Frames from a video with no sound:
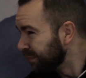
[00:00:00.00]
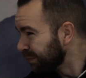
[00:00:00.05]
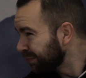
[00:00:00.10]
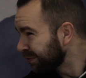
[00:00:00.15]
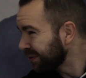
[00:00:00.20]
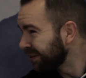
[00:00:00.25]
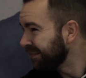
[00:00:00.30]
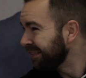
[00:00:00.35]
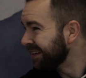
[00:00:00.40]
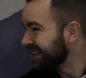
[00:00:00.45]

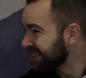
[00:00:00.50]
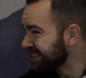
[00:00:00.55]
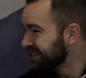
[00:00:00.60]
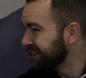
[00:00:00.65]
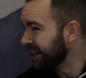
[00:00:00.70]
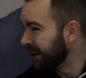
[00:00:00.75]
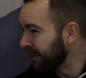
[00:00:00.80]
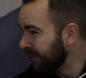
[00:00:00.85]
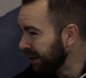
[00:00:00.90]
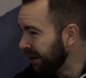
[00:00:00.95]
previous
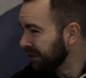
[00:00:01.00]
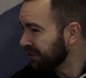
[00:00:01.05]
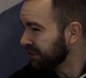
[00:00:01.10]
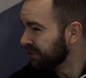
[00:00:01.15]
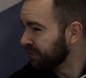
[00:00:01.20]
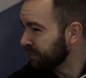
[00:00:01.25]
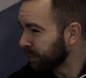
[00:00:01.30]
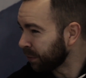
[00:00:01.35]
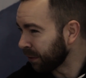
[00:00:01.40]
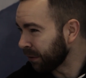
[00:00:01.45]
generation
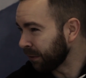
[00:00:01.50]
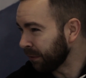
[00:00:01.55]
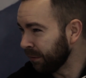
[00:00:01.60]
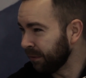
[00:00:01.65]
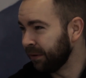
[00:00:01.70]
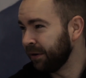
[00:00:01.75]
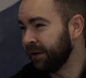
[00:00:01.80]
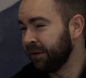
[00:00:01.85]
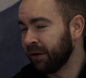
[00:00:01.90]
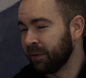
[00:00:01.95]
of
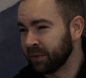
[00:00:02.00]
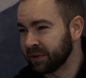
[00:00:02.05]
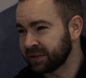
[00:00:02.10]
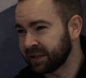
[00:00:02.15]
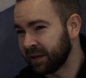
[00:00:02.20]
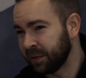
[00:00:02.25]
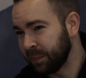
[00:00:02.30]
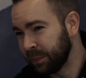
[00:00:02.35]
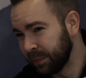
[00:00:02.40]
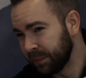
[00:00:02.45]
parkour, you know, almost
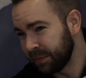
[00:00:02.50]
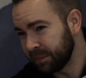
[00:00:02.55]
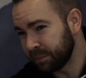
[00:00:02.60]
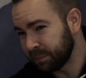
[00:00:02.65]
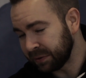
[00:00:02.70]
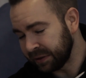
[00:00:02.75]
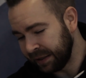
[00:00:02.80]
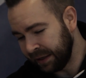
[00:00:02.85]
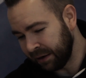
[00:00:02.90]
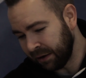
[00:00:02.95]
kind of
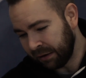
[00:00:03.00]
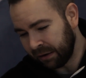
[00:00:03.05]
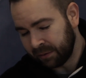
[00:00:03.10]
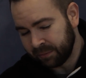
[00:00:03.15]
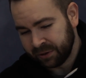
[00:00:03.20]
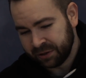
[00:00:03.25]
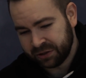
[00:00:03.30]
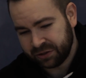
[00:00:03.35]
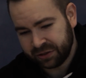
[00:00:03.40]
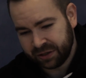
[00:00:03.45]
playing
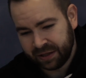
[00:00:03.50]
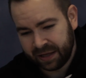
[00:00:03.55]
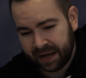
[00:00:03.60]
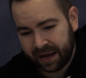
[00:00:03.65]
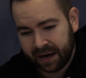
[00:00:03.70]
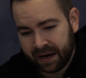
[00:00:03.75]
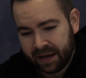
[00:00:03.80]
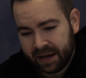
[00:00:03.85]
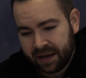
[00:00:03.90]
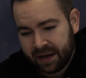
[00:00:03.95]
homage to
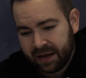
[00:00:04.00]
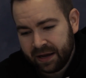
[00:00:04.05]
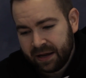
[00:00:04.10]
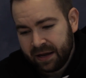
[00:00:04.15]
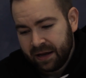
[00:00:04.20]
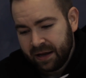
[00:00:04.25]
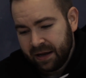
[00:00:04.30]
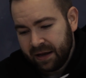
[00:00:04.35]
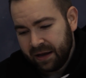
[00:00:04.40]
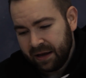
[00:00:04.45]
that.
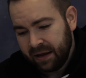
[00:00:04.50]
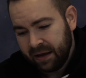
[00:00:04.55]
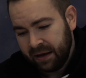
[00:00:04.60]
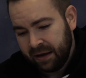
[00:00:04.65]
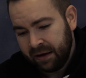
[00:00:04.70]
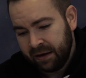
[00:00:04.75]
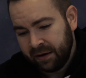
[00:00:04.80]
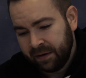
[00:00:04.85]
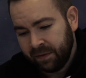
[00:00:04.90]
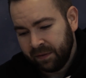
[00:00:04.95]

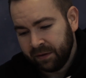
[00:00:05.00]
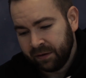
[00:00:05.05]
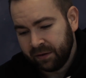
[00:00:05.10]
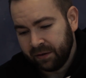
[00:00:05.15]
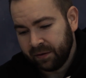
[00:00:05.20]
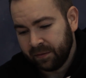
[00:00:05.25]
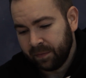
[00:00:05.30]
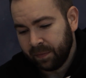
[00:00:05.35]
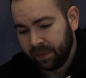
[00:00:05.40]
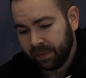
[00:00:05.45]
And
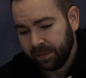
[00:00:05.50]
the